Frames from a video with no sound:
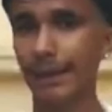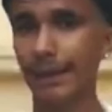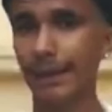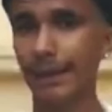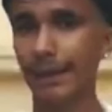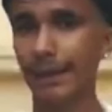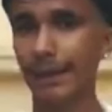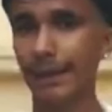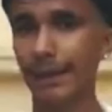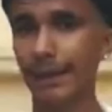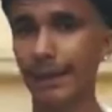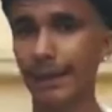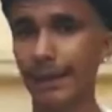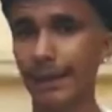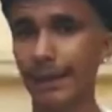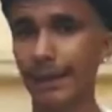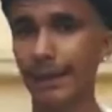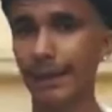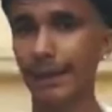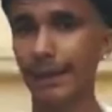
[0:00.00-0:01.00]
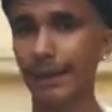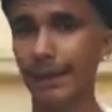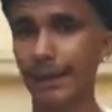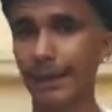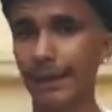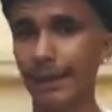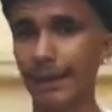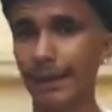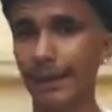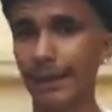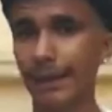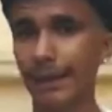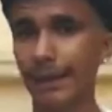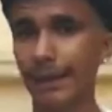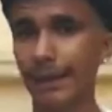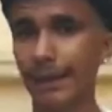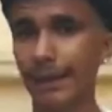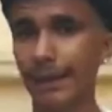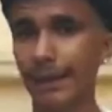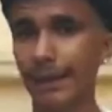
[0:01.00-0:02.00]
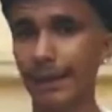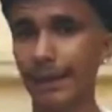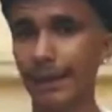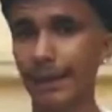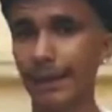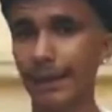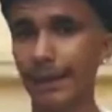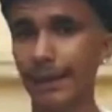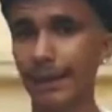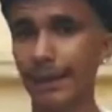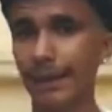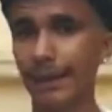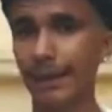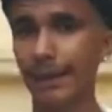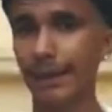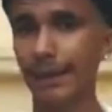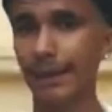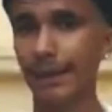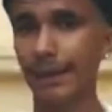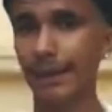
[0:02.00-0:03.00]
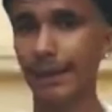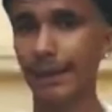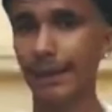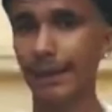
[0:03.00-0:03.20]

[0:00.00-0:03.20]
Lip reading: The person shown says nothing.